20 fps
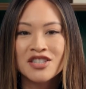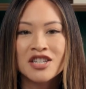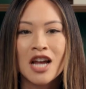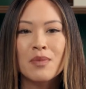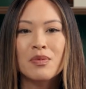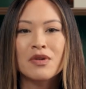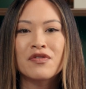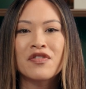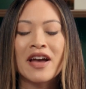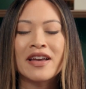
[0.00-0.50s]

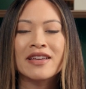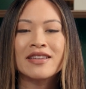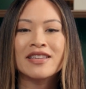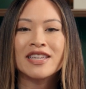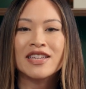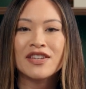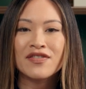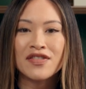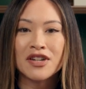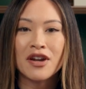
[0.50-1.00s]
Shopify
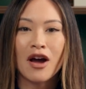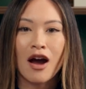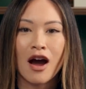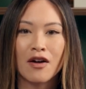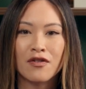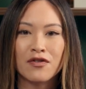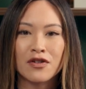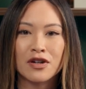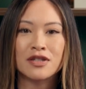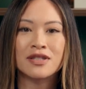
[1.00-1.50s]
even
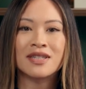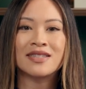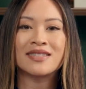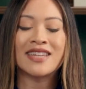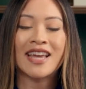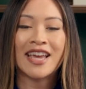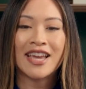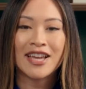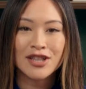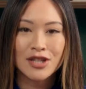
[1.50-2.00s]
offers
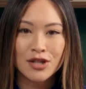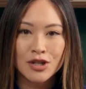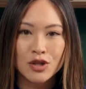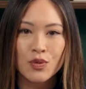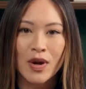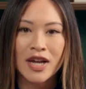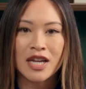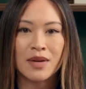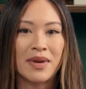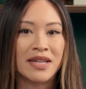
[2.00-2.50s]
tailored
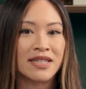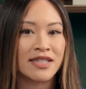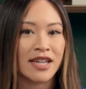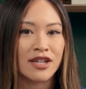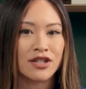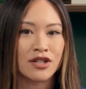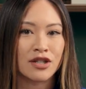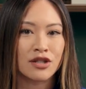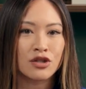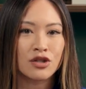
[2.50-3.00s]

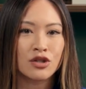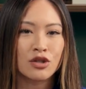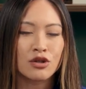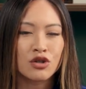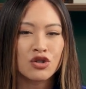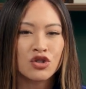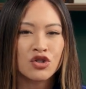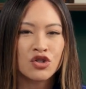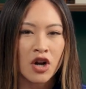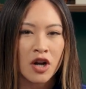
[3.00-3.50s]
recommendations to
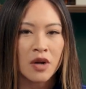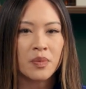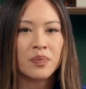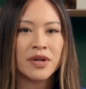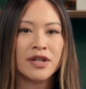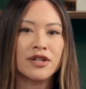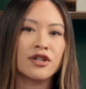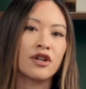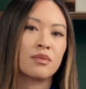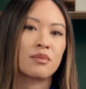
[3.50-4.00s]

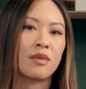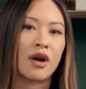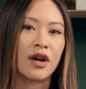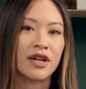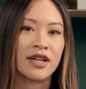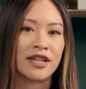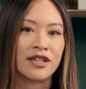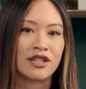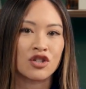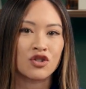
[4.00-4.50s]
sharpen your
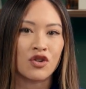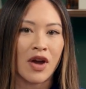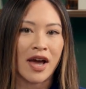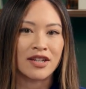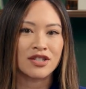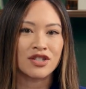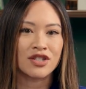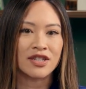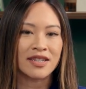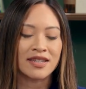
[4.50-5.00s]
marketing
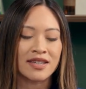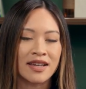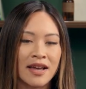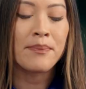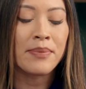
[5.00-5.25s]
strategy.